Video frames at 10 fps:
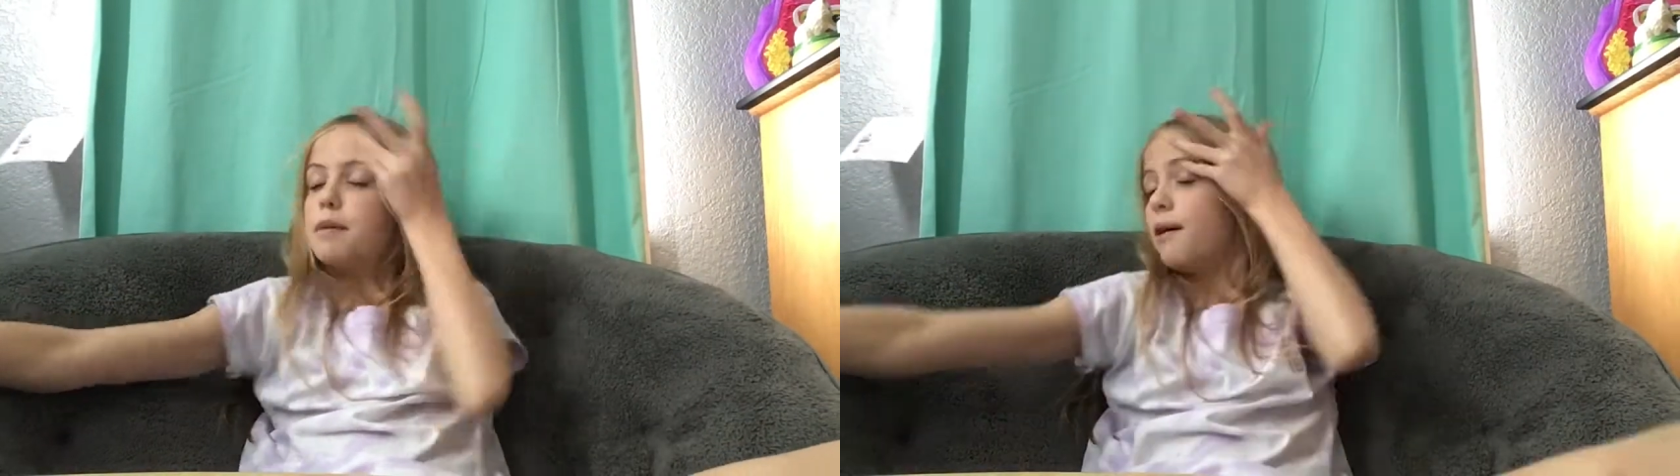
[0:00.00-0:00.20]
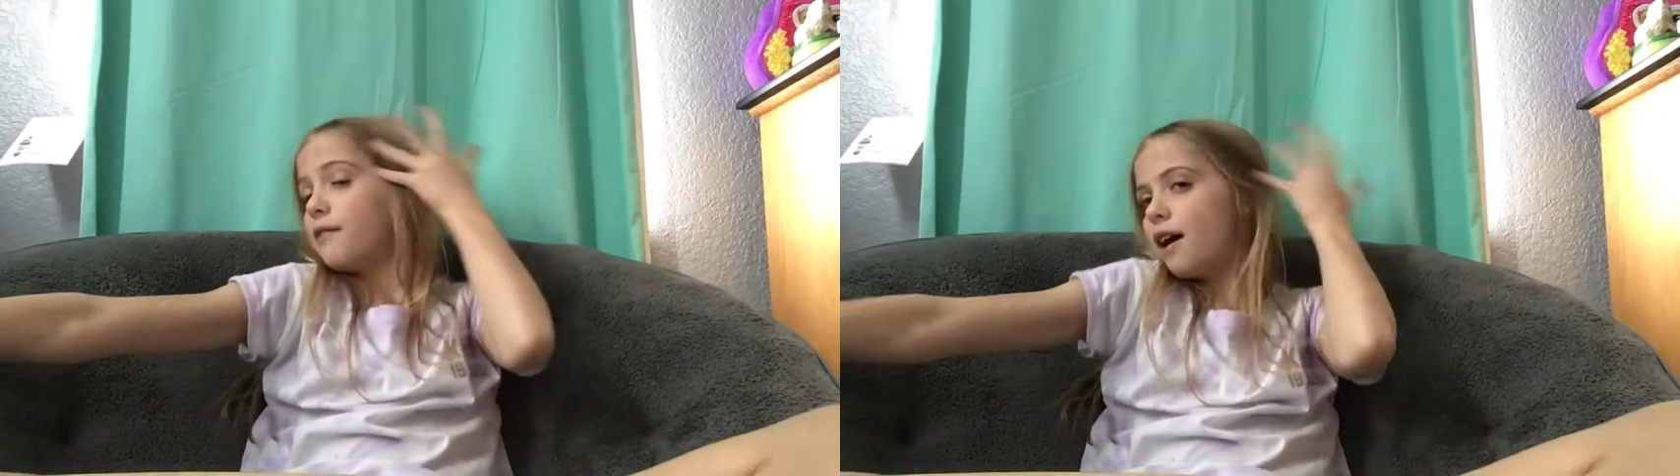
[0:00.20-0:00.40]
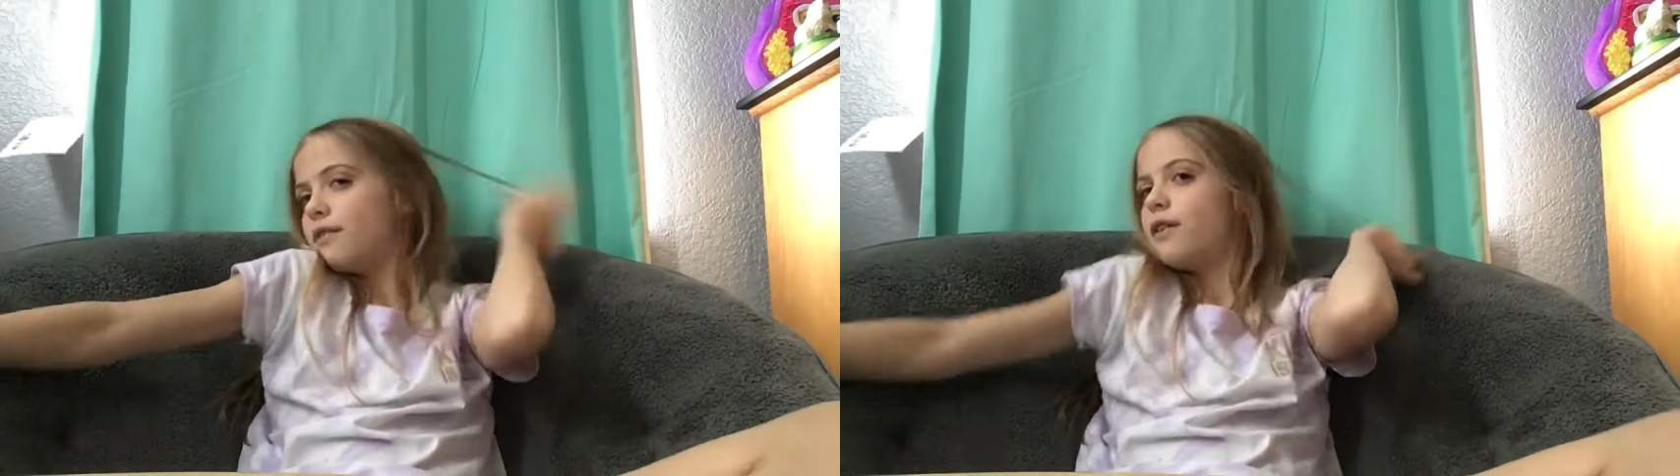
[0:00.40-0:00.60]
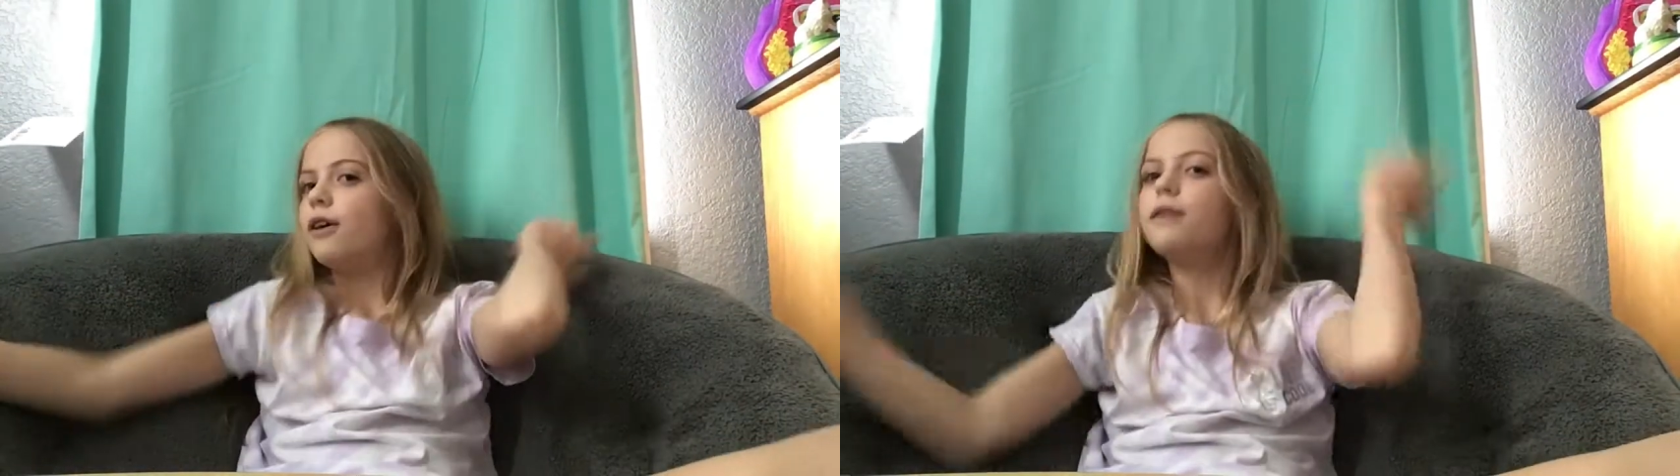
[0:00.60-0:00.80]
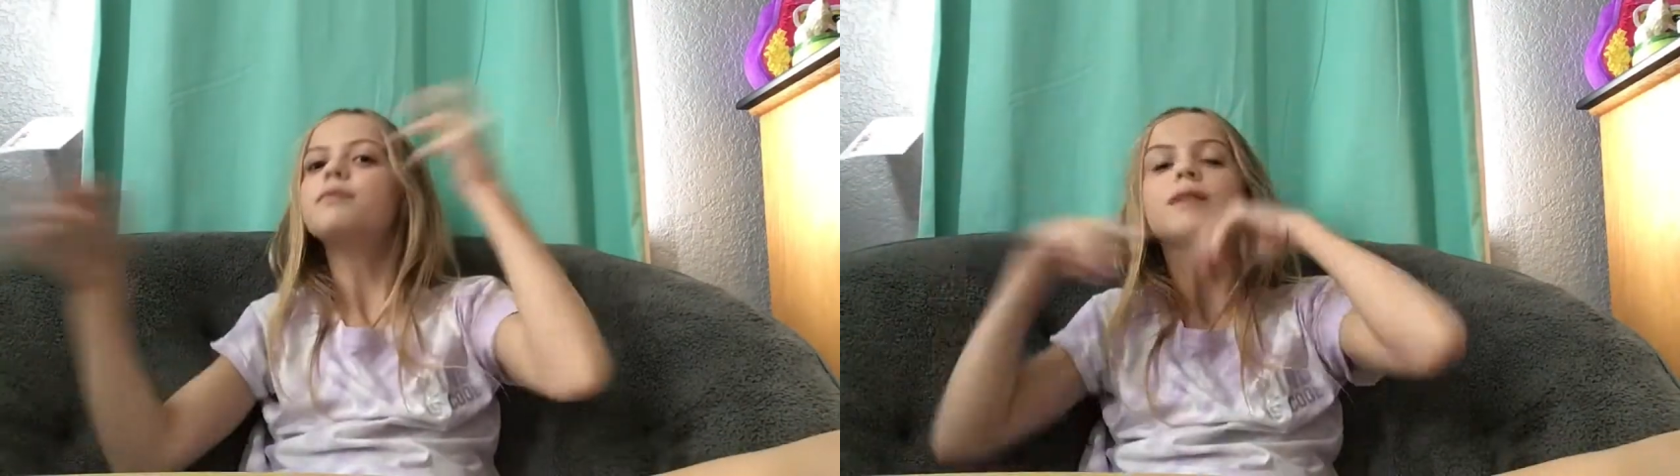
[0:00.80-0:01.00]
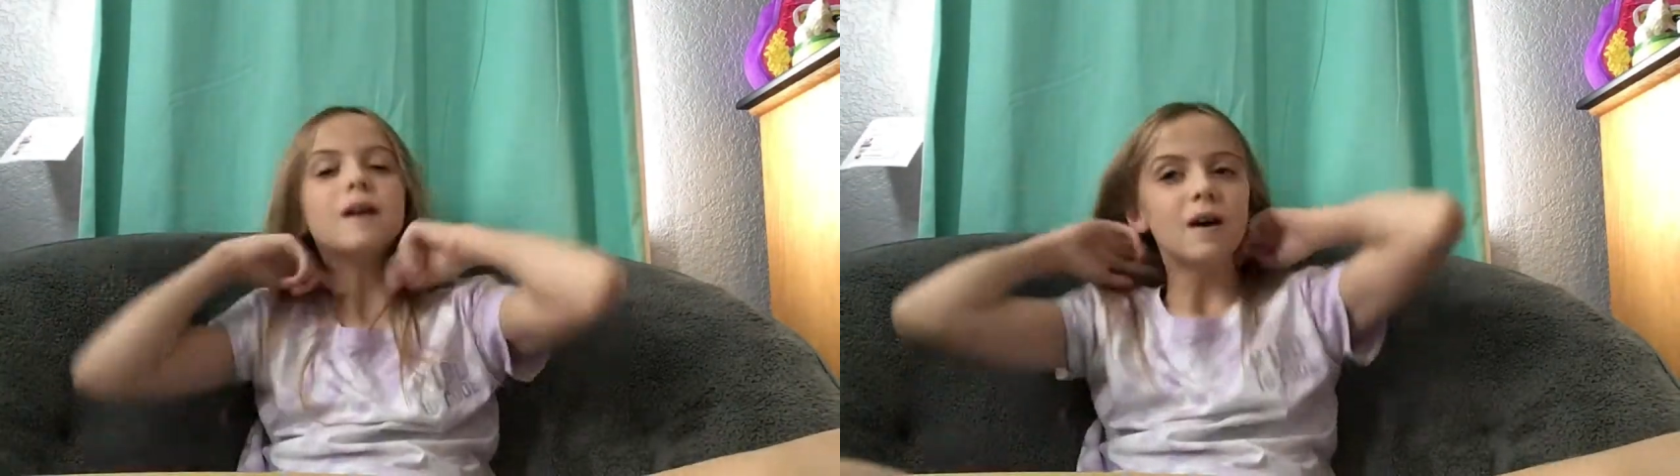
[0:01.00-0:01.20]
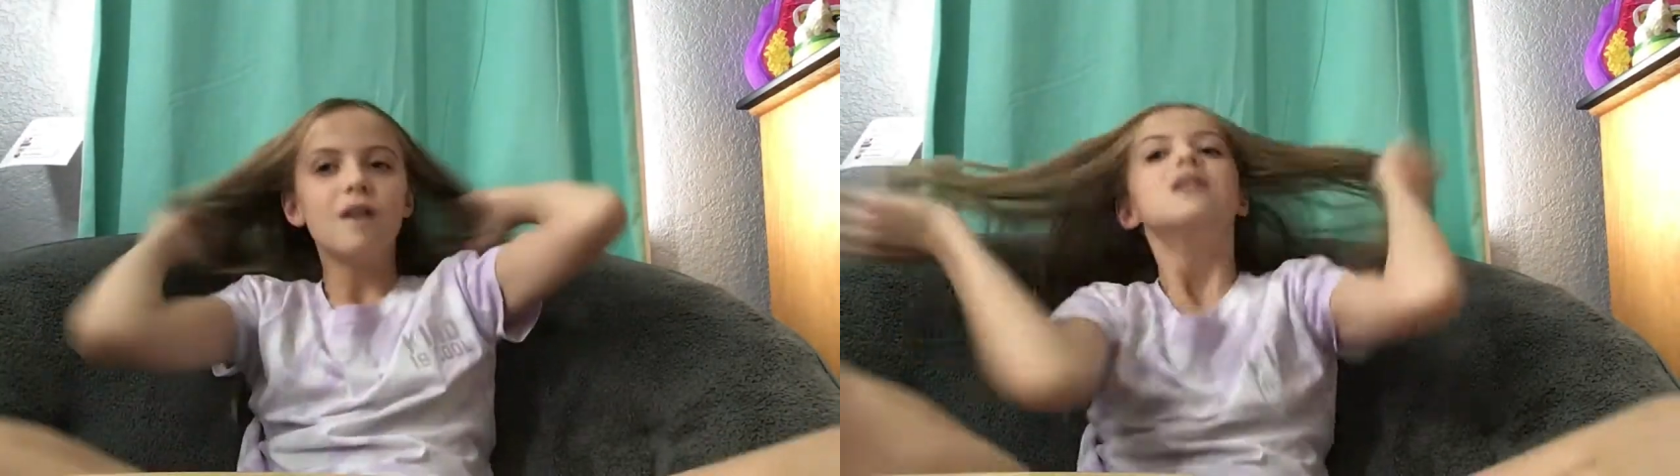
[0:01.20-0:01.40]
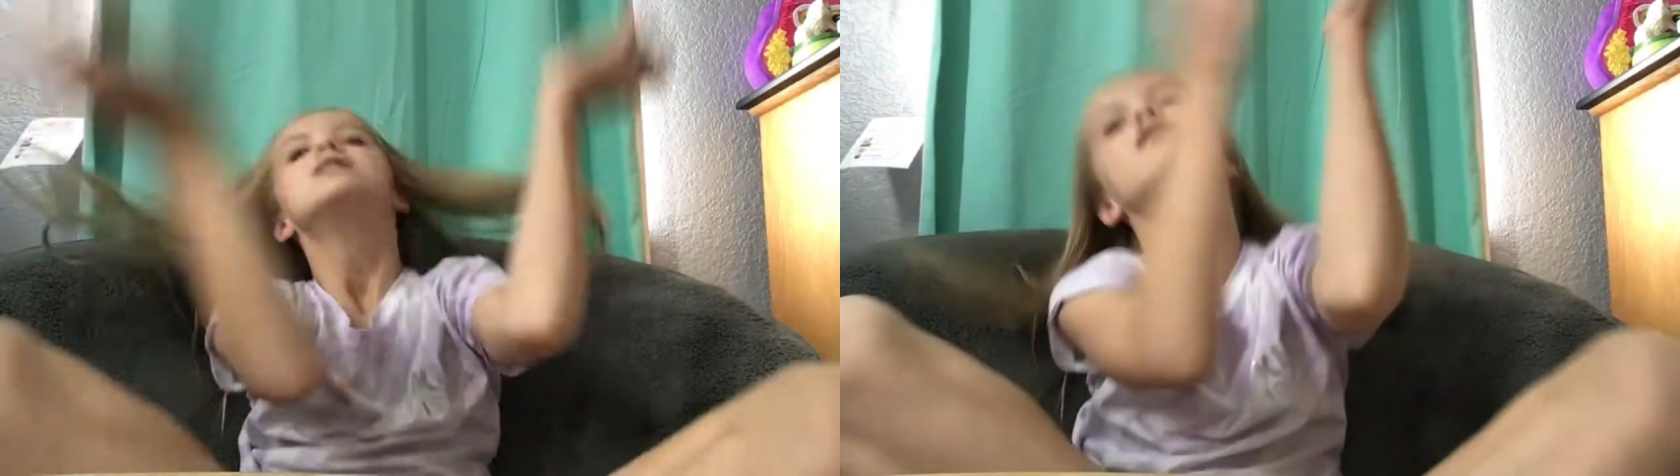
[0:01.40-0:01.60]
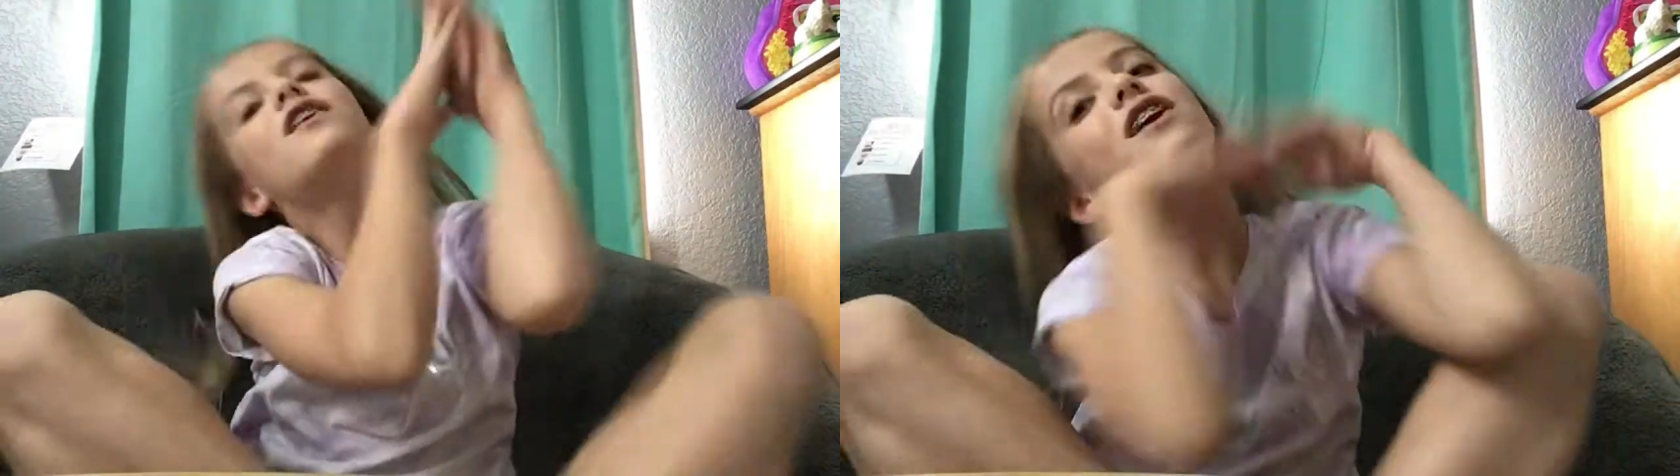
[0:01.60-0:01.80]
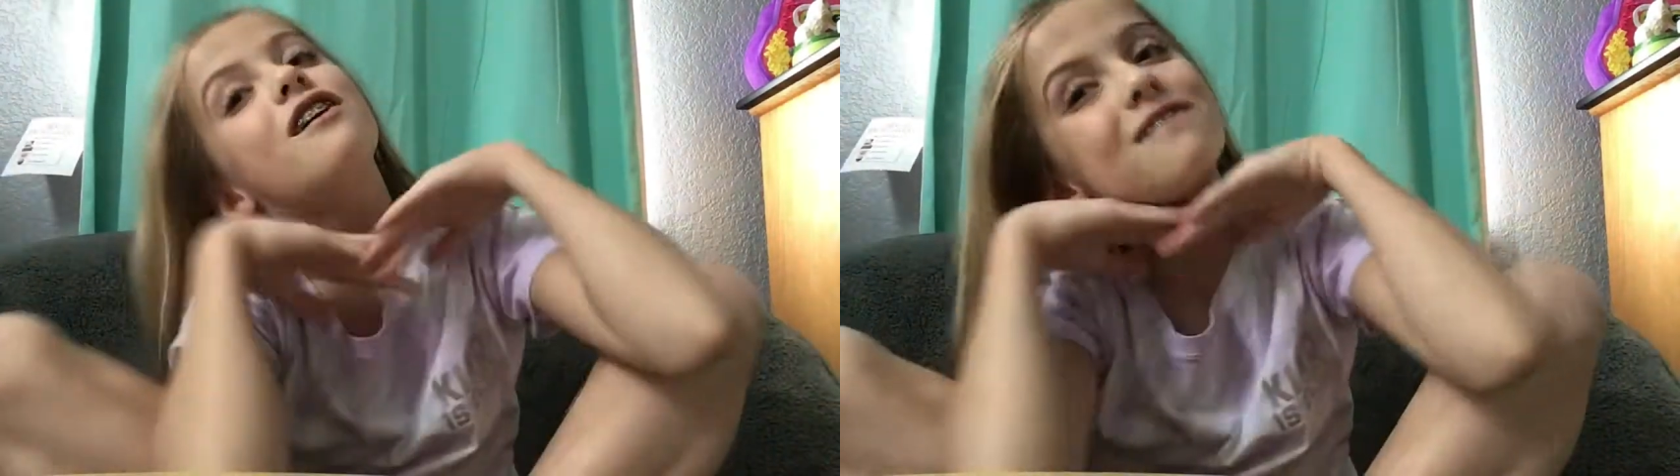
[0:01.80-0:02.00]
my profile photo, which is a
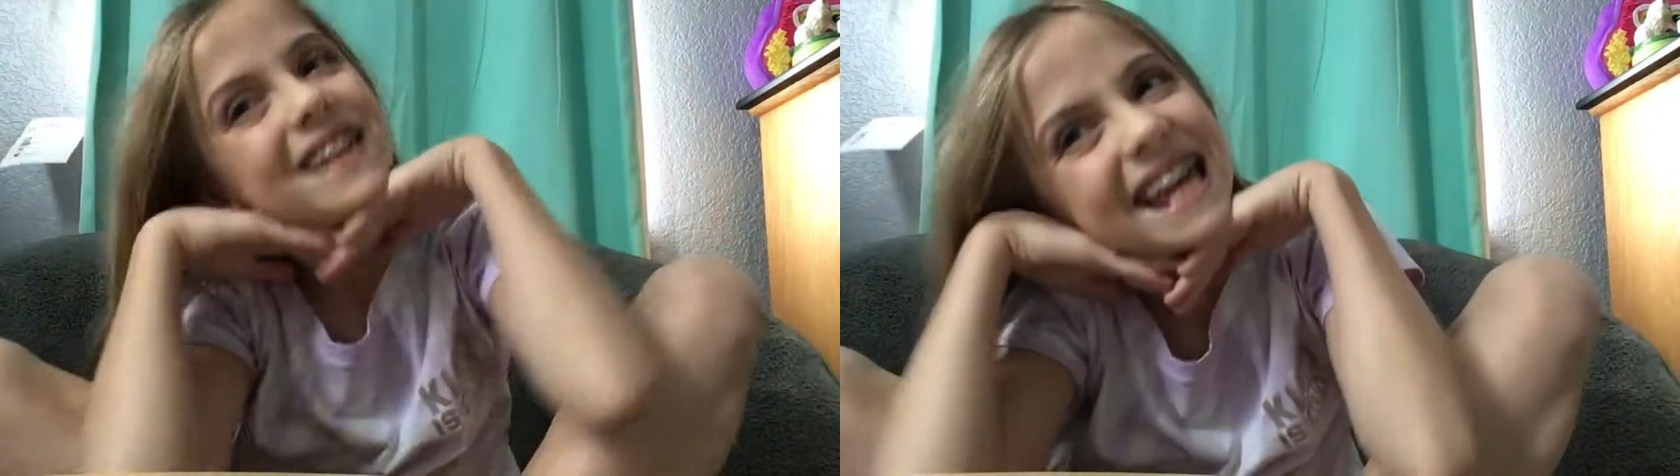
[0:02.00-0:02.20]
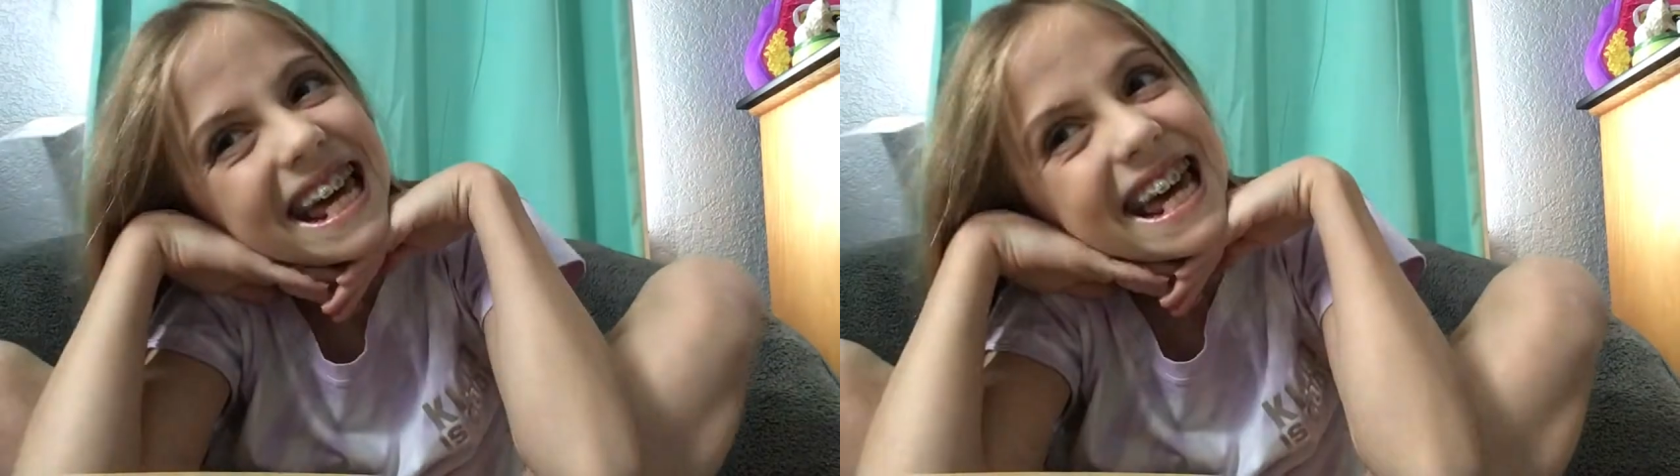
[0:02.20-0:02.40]
photo of me!